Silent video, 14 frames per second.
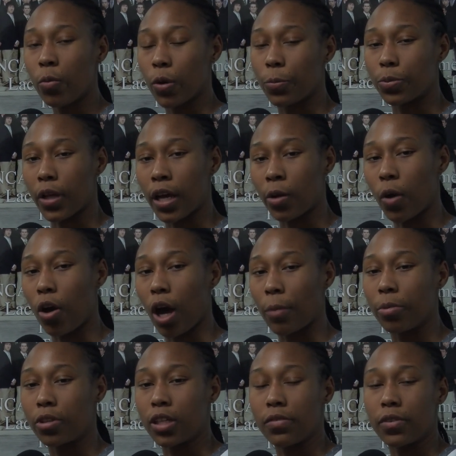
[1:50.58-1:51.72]
we're playing well. I
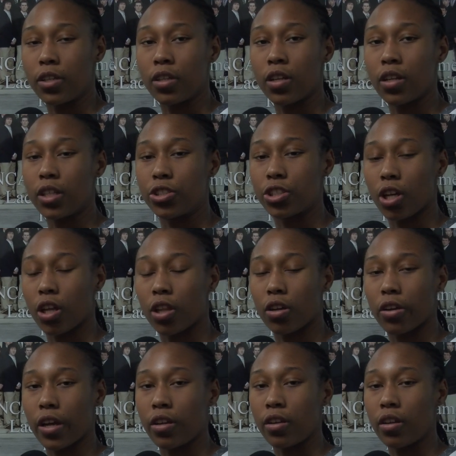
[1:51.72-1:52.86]
believe in each
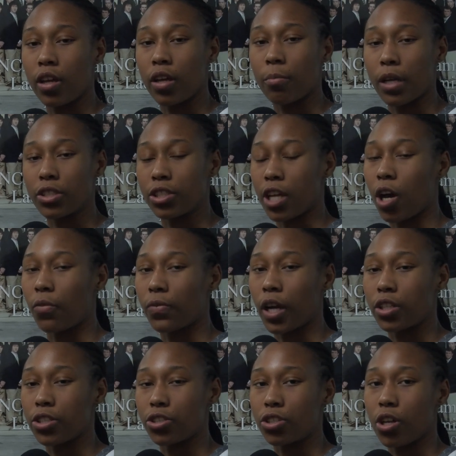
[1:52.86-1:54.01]
other and, and myself, and
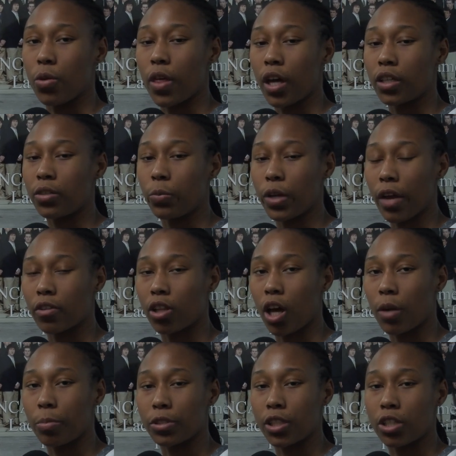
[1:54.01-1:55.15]
I just know that we have a
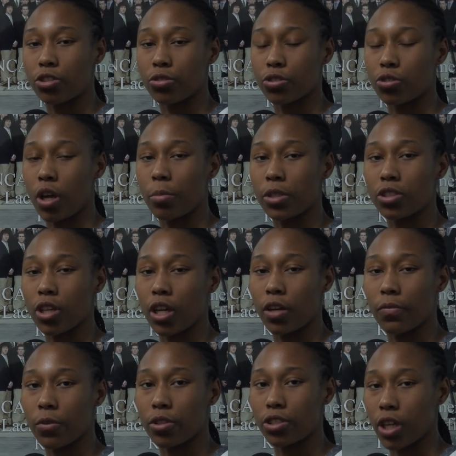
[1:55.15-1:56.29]
lot of potential. So I'm excited
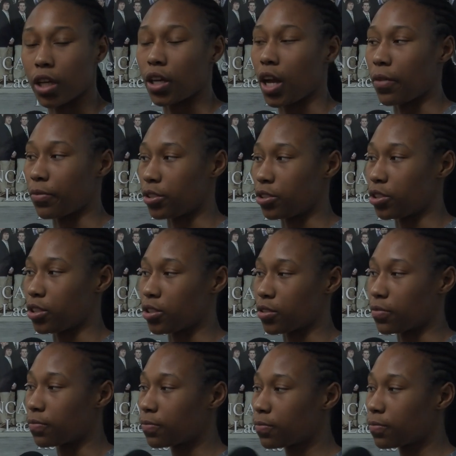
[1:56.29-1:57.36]
for the second half of the season.